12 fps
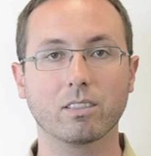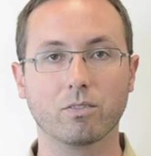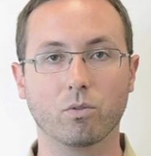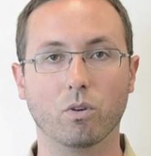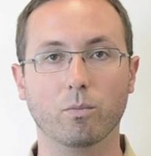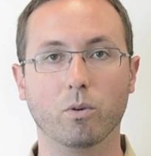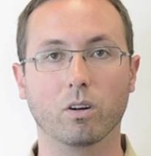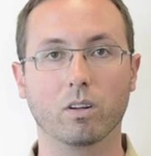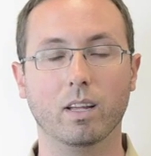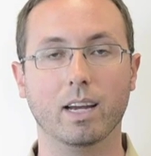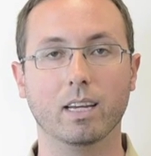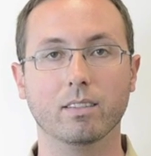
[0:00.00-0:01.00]
for more
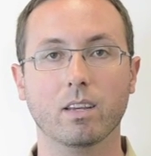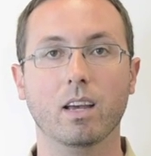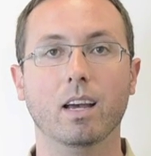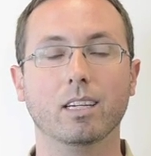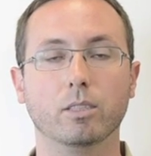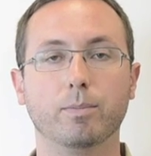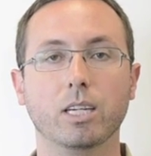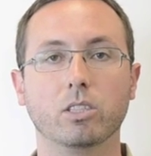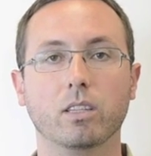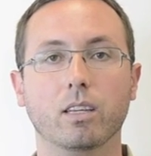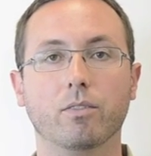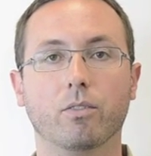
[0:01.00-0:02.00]
clients,
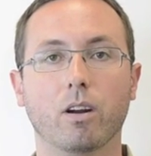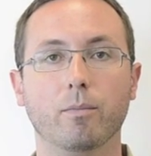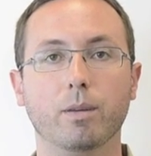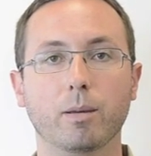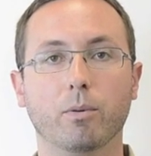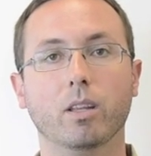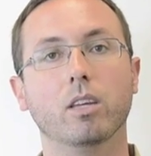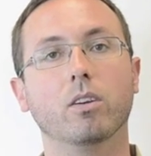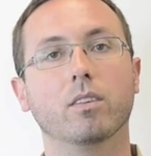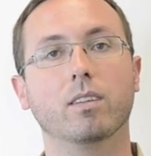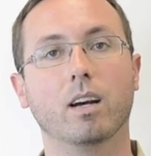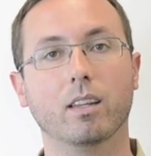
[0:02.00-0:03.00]
especially from people that you
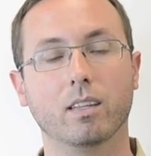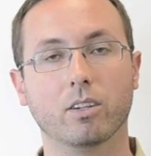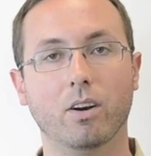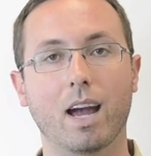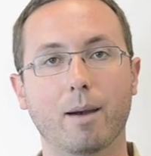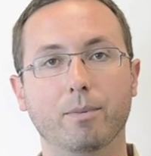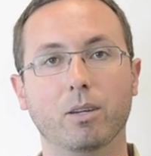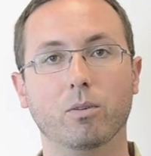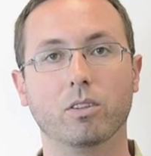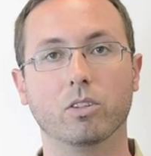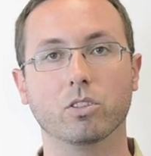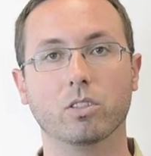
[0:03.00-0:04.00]
can tell that they're happy
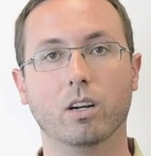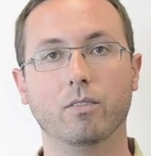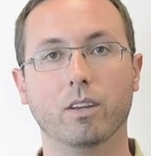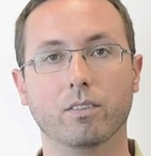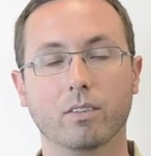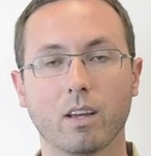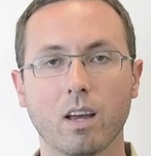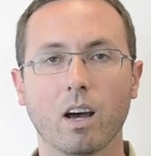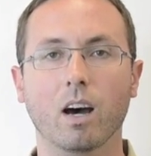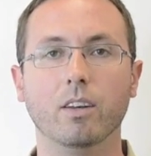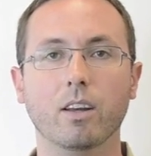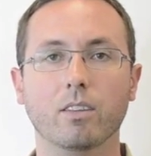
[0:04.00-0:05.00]
with your service.
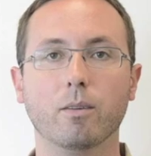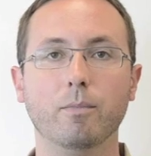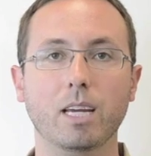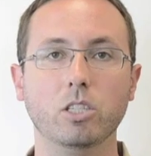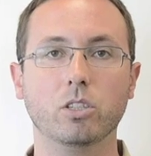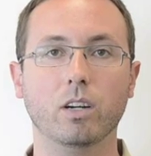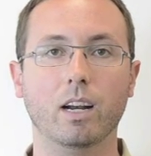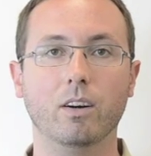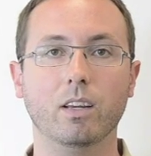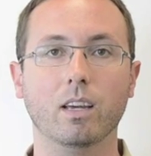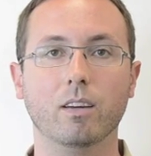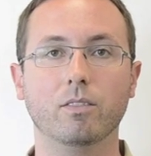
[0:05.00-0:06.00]
Another major
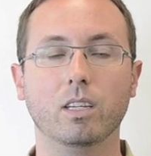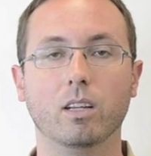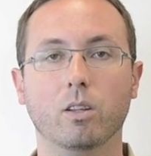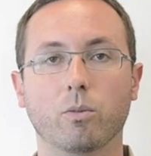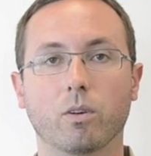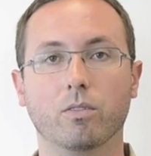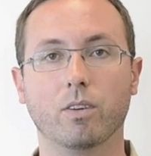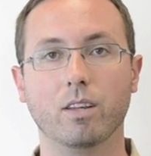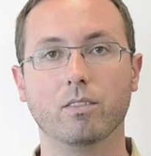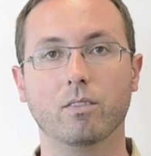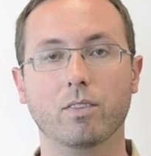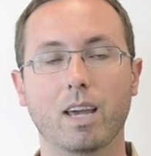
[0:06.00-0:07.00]
area dealing with
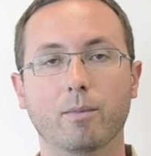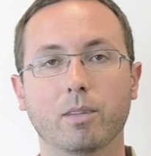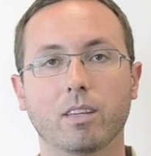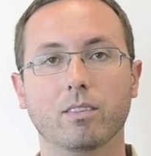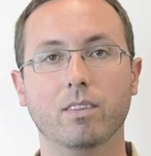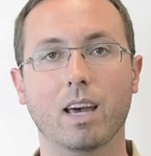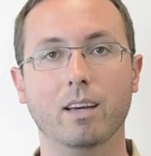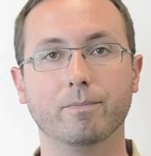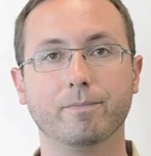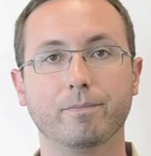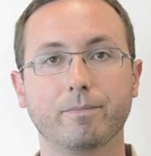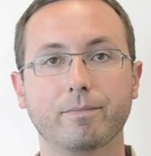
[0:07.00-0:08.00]
friends and family is that
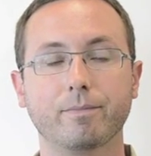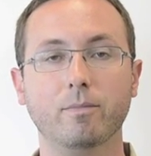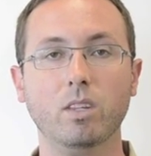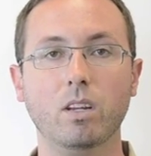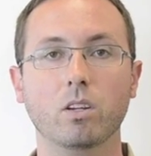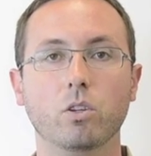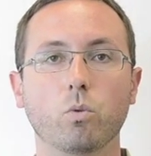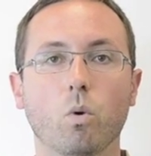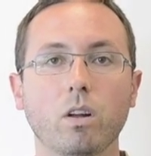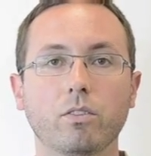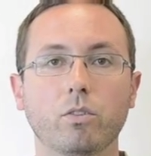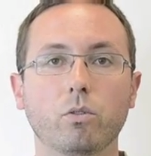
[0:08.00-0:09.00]
you
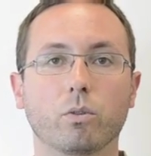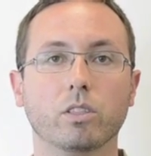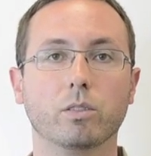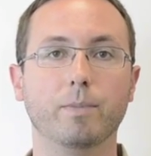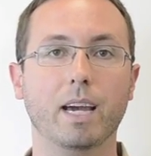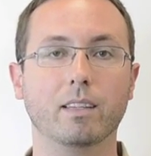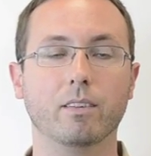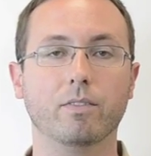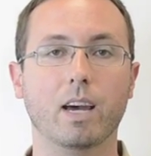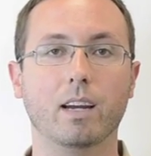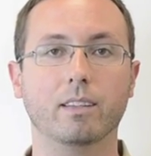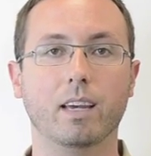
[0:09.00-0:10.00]
want to respect the
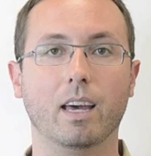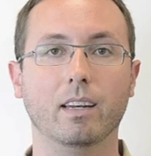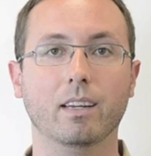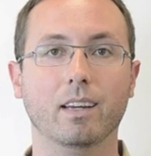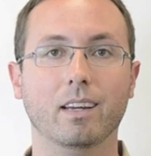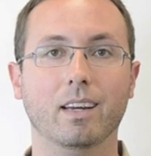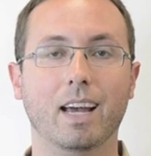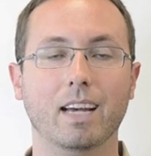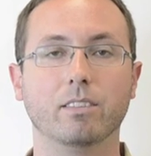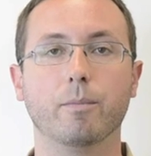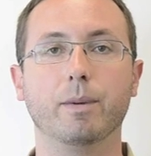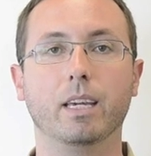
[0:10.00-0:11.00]
fact that
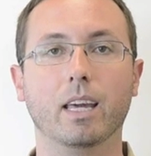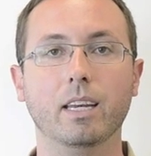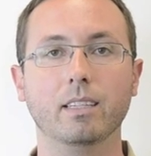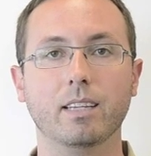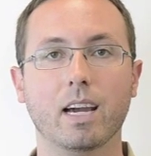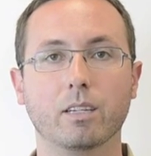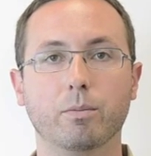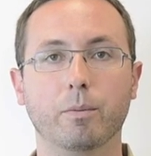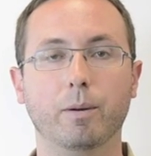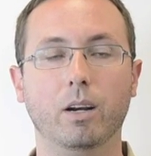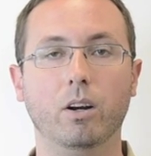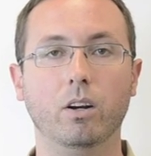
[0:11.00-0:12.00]
as a beginning tax
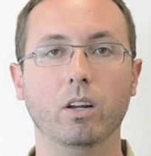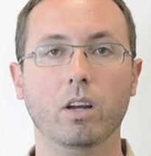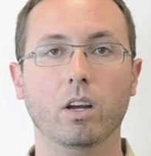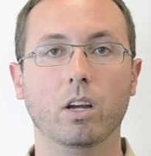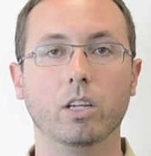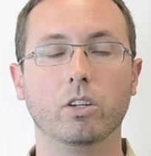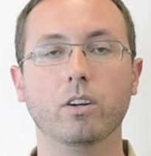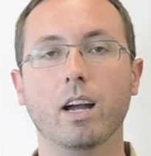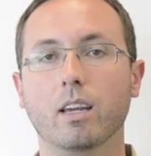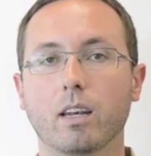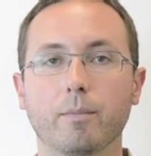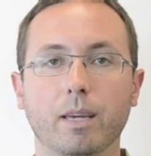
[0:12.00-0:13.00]
preparer, you're
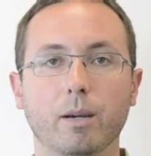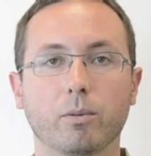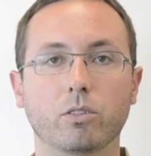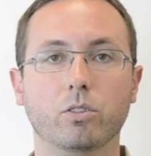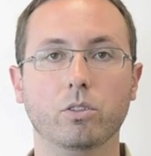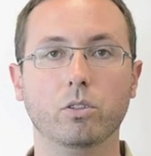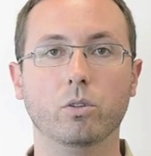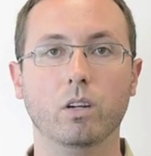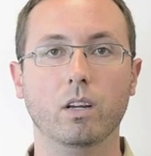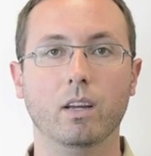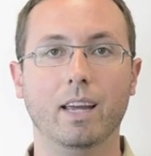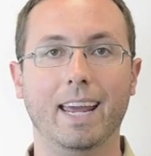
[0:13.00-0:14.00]
not going to be able to
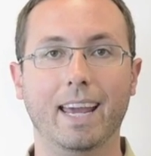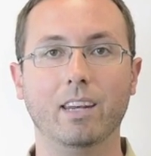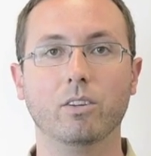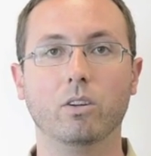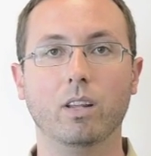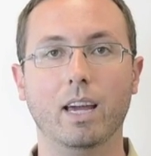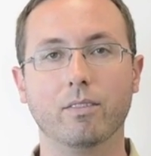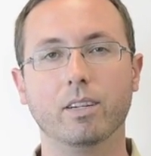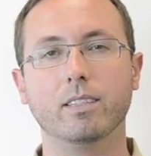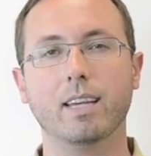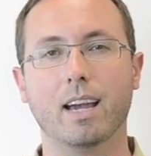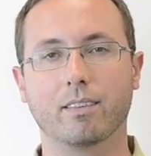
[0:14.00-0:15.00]
handle
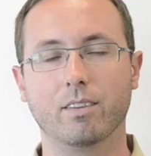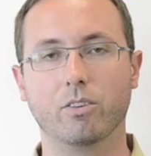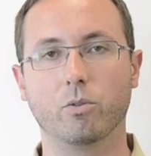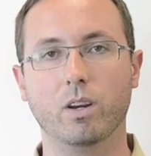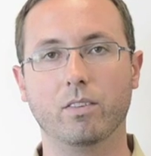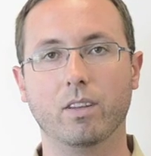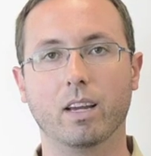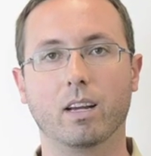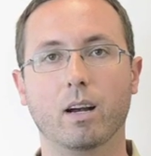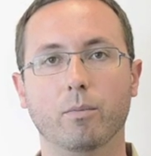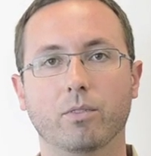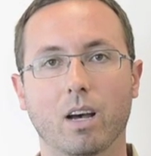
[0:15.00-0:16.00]
every tax situation that
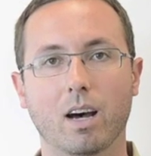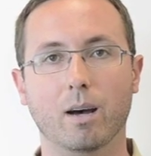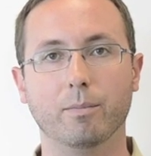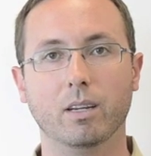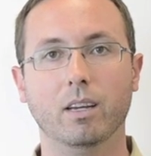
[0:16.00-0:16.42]
comes up.